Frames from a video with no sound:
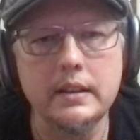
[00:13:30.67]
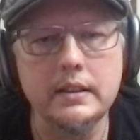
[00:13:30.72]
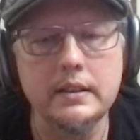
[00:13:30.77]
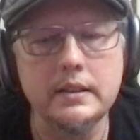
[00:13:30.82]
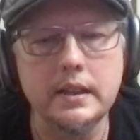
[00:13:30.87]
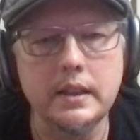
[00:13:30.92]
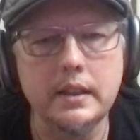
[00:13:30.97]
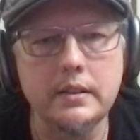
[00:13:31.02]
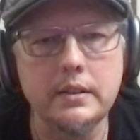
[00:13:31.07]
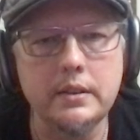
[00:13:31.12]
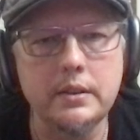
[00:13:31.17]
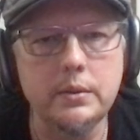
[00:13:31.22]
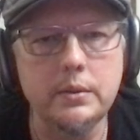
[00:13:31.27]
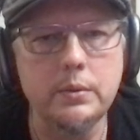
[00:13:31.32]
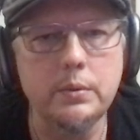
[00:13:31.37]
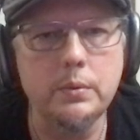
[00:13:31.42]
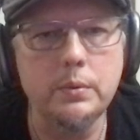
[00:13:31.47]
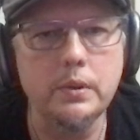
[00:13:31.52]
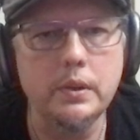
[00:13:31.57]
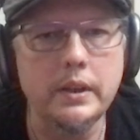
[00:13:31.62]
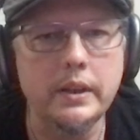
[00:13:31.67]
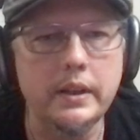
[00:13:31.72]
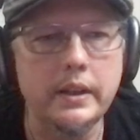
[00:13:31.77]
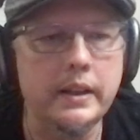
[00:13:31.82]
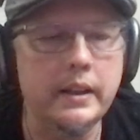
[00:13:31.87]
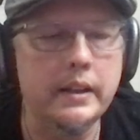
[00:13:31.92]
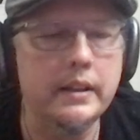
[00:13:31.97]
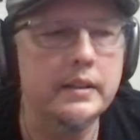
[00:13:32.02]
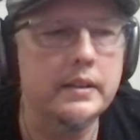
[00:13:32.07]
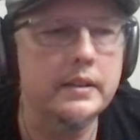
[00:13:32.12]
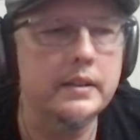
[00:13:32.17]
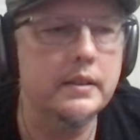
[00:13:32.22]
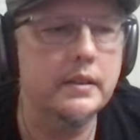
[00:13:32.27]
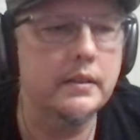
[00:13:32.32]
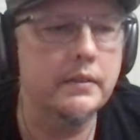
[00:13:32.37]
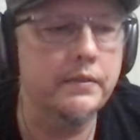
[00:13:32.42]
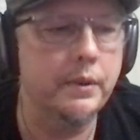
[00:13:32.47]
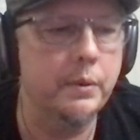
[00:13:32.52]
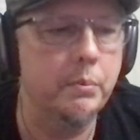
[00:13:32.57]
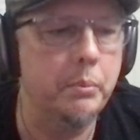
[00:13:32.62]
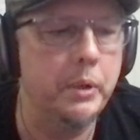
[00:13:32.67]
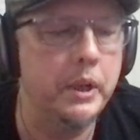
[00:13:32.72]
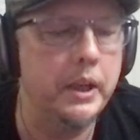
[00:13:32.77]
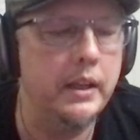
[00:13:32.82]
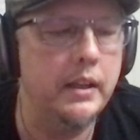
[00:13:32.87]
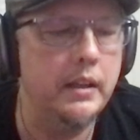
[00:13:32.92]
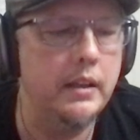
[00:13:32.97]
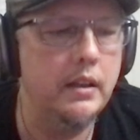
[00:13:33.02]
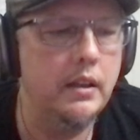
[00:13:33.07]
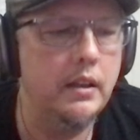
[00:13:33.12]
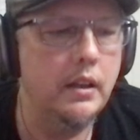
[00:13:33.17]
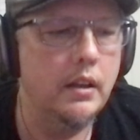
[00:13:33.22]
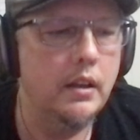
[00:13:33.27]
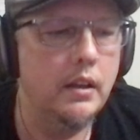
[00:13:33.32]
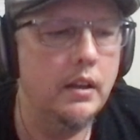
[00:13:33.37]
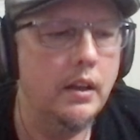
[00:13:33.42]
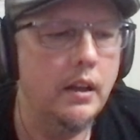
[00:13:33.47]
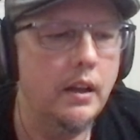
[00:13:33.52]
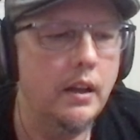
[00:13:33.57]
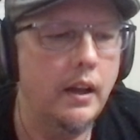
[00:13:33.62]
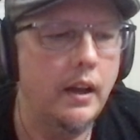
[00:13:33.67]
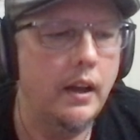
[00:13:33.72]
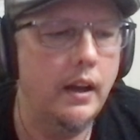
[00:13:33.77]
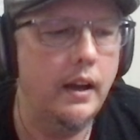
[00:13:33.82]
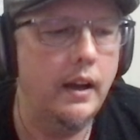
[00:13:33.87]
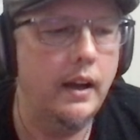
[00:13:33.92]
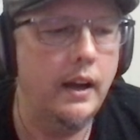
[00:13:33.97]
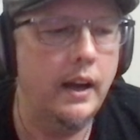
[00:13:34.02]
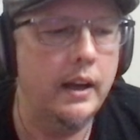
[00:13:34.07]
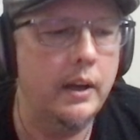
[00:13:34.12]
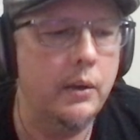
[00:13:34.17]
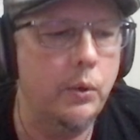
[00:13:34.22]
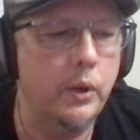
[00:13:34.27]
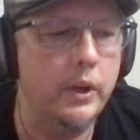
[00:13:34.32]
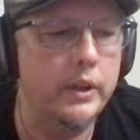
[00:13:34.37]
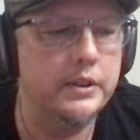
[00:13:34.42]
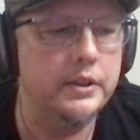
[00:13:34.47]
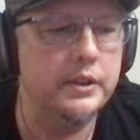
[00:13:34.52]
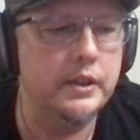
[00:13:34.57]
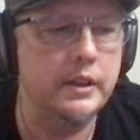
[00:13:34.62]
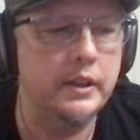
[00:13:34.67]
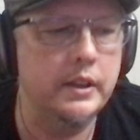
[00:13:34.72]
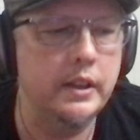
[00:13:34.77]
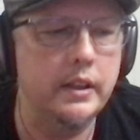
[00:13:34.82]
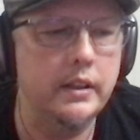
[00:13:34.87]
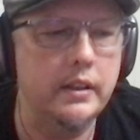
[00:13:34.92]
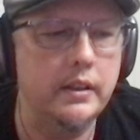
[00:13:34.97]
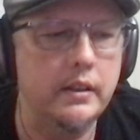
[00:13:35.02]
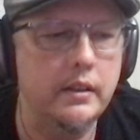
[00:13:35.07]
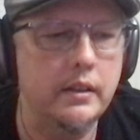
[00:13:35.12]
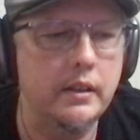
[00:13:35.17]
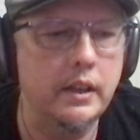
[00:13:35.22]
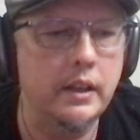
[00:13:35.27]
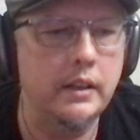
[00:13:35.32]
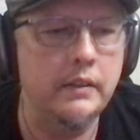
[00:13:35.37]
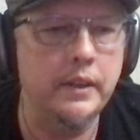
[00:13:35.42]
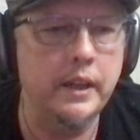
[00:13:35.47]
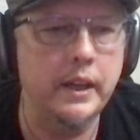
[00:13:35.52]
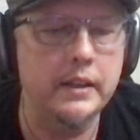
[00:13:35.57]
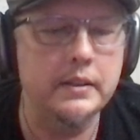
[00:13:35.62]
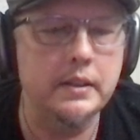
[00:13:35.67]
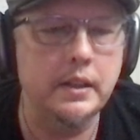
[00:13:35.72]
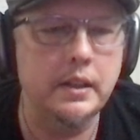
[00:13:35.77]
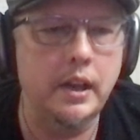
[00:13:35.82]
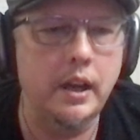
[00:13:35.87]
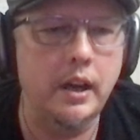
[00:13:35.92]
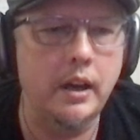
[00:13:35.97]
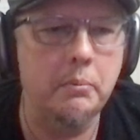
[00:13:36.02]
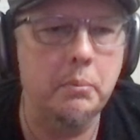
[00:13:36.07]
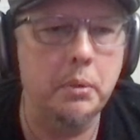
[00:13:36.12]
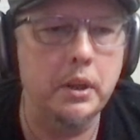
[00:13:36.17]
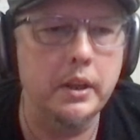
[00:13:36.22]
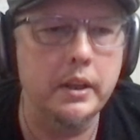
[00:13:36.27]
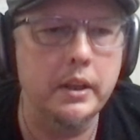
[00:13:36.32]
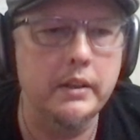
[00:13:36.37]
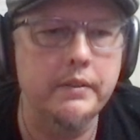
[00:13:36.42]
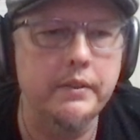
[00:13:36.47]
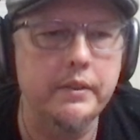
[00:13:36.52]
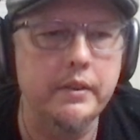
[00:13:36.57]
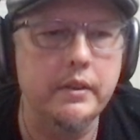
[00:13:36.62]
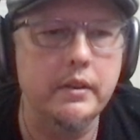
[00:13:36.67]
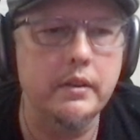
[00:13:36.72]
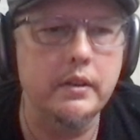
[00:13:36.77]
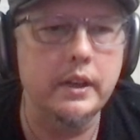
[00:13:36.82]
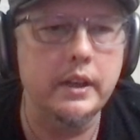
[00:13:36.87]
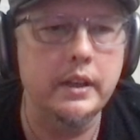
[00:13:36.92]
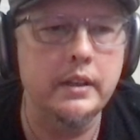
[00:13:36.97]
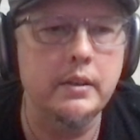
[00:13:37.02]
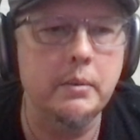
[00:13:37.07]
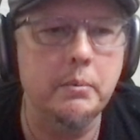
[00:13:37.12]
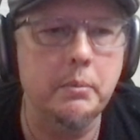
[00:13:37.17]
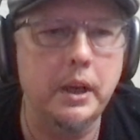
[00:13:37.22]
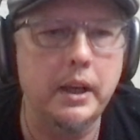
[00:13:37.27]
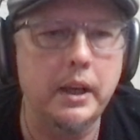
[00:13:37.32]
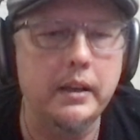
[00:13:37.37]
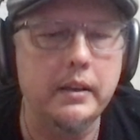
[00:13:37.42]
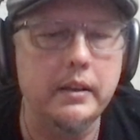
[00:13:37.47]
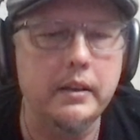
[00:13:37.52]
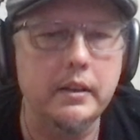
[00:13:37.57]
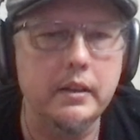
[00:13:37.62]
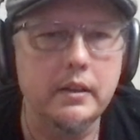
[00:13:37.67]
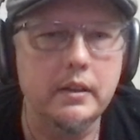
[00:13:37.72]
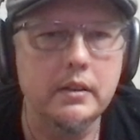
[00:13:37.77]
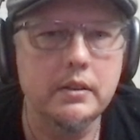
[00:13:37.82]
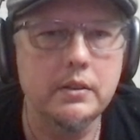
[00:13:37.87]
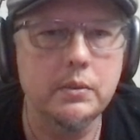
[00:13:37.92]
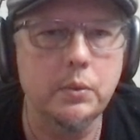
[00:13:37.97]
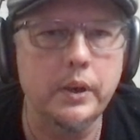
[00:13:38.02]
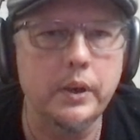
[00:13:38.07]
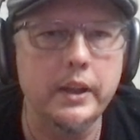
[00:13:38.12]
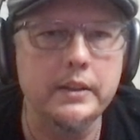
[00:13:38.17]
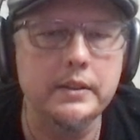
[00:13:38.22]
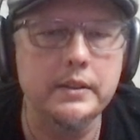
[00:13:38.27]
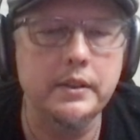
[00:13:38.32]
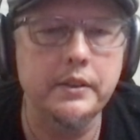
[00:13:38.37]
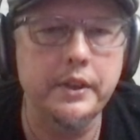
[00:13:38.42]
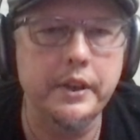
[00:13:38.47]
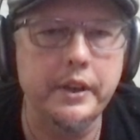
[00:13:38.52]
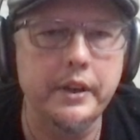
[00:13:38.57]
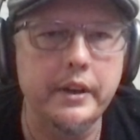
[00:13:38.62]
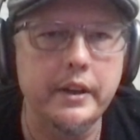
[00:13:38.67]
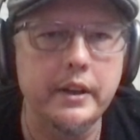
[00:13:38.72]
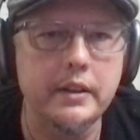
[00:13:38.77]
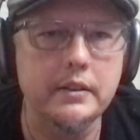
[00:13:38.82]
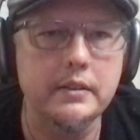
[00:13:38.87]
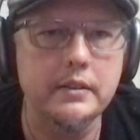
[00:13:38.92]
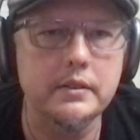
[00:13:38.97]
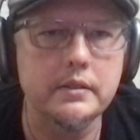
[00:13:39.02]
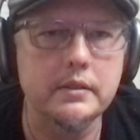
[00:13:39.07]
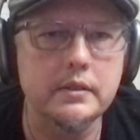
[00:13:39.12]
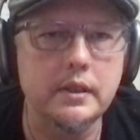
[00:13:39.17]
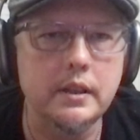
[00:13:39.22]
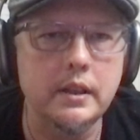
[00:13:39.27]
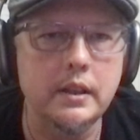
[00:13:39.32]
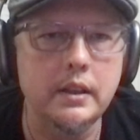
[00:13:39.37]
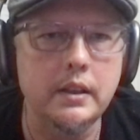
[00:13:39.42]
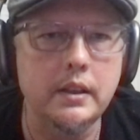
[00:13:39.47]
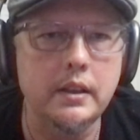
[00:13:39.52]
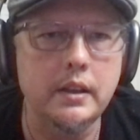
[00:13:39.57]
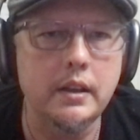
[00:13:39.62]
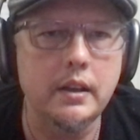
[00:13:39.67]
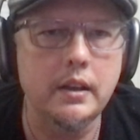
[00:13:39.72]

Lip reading: can tell you it for me, I questioned it even as a non-believer into my 20s and 30s. And